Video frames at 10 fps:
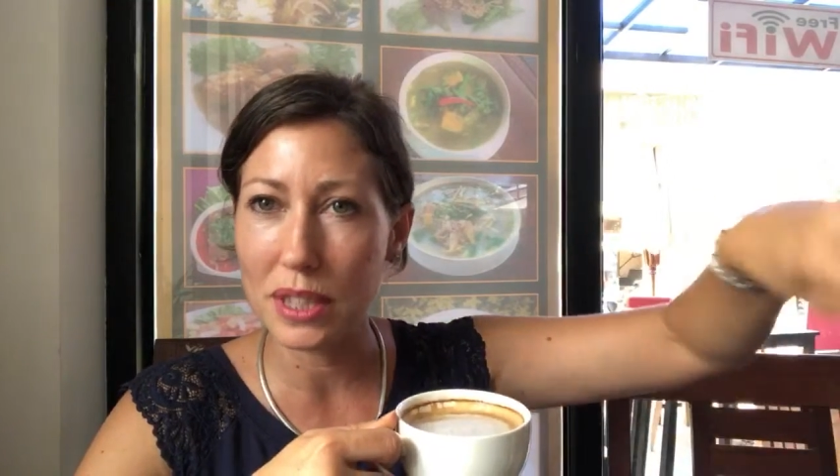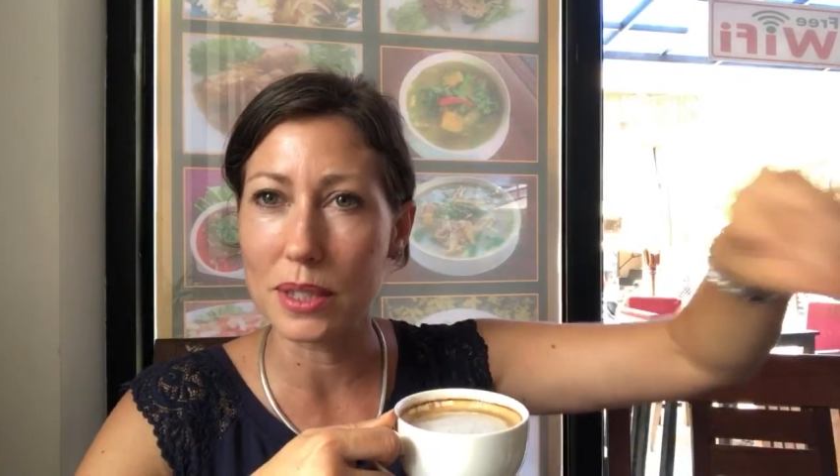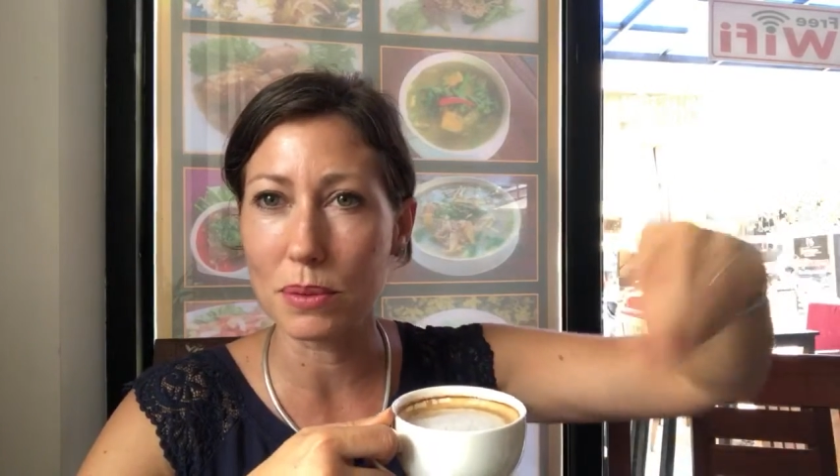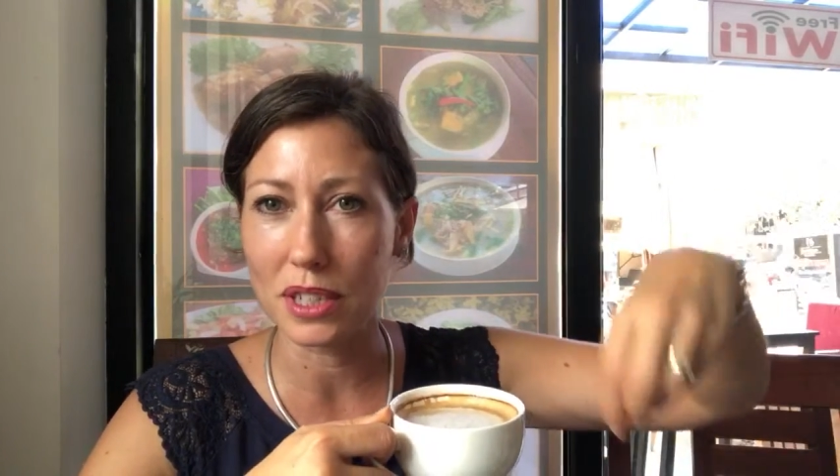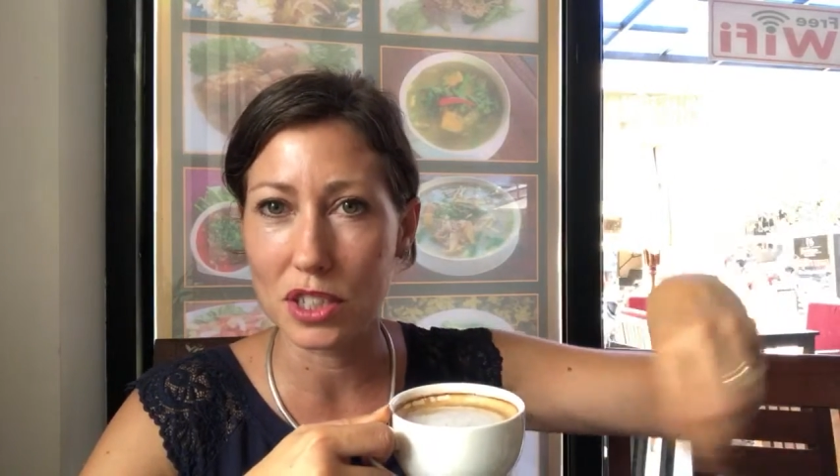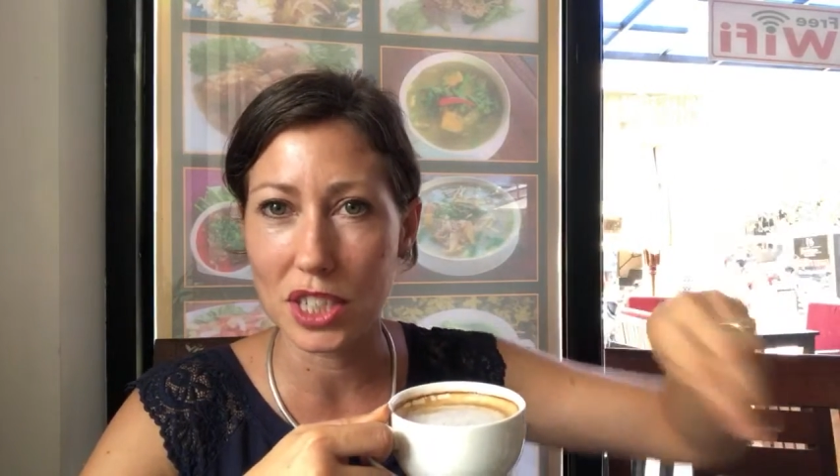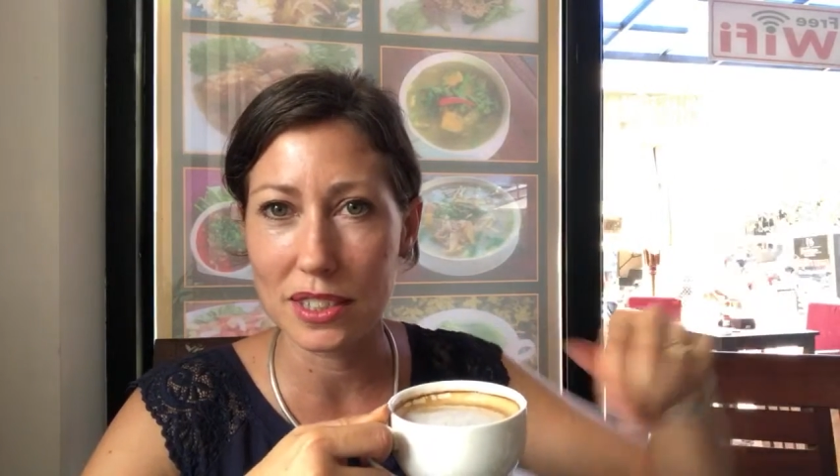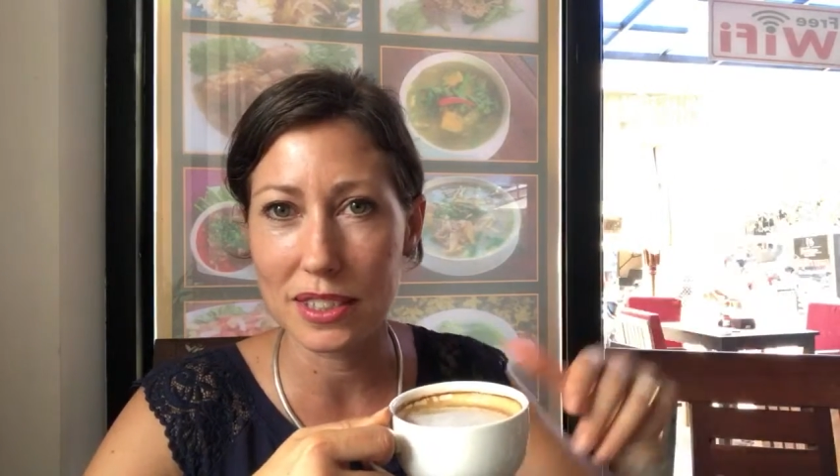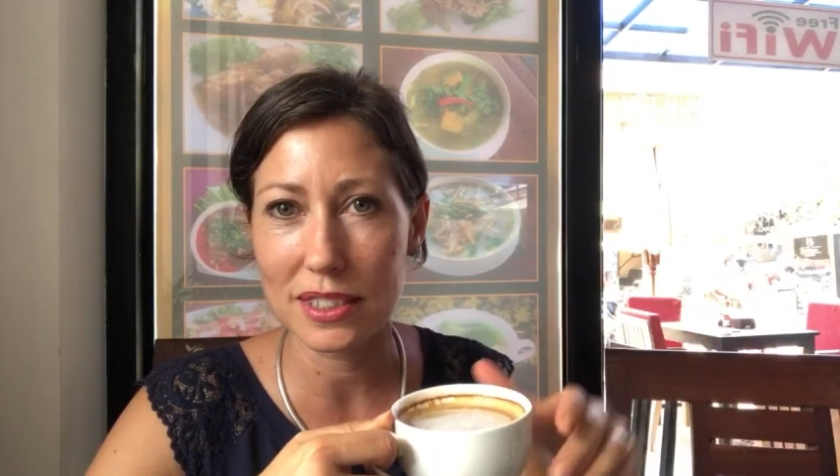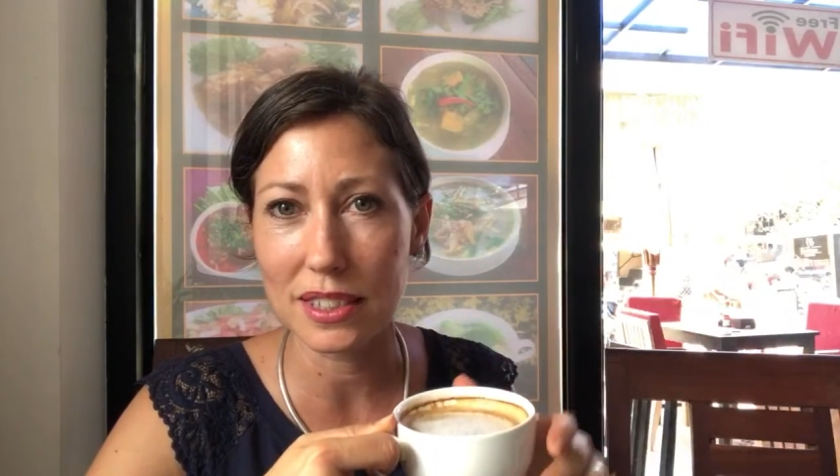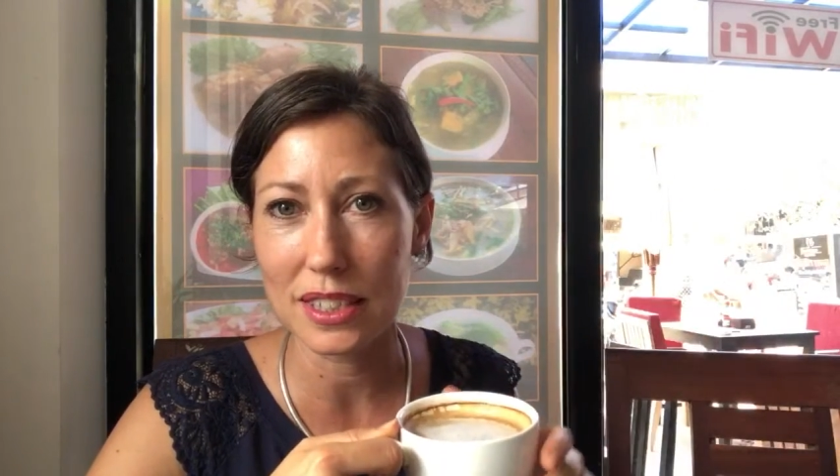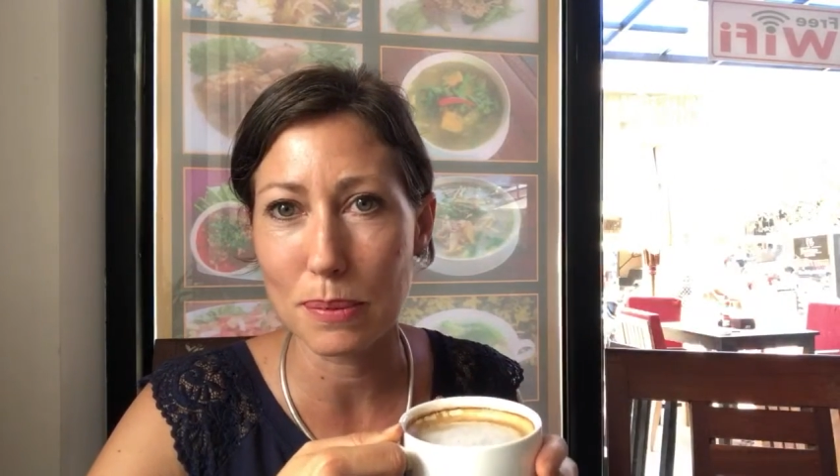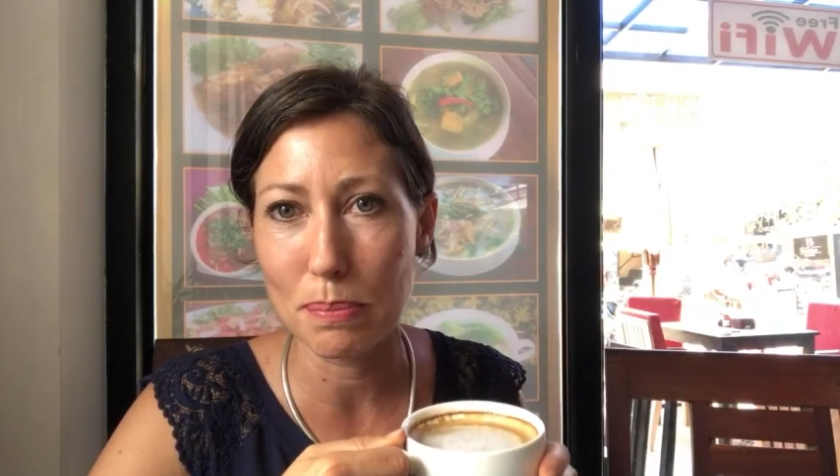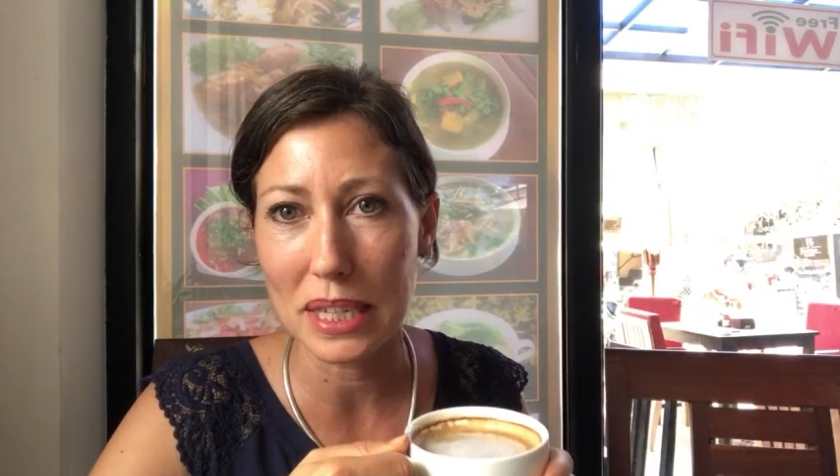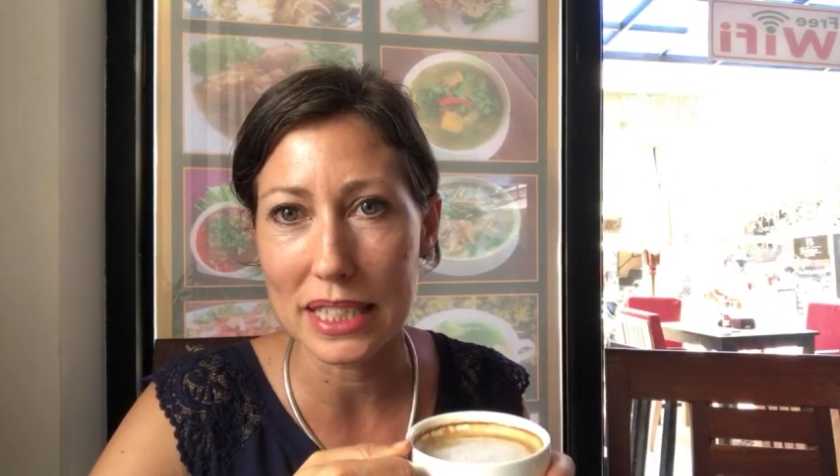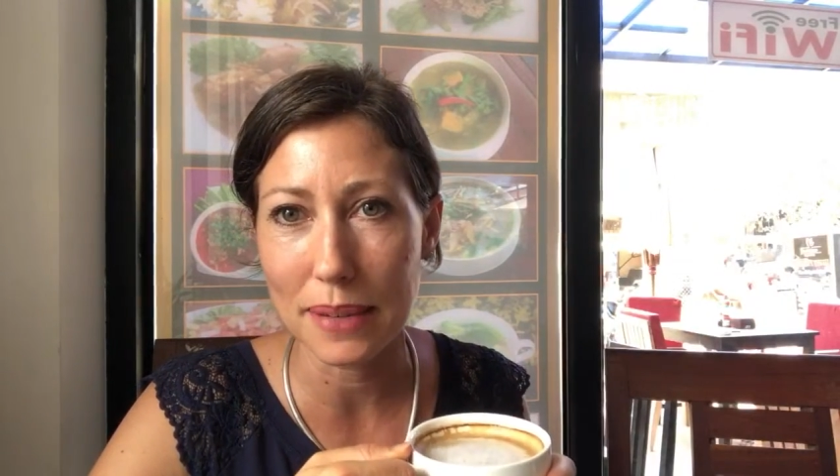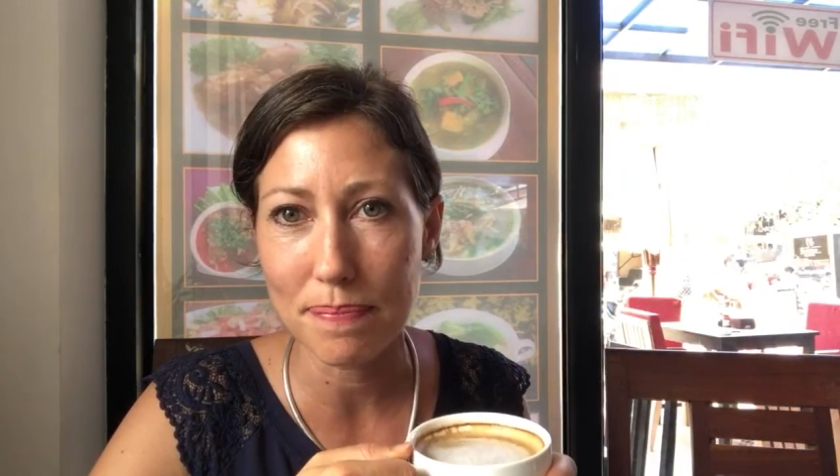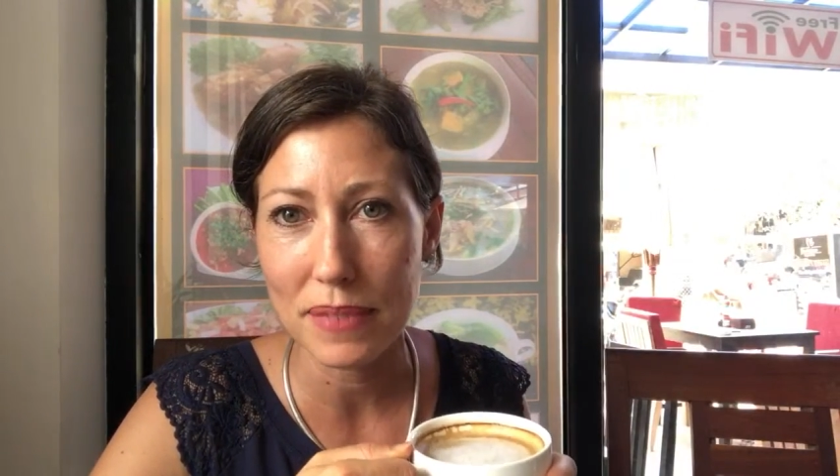It's one of the cheeses, and it's amazing.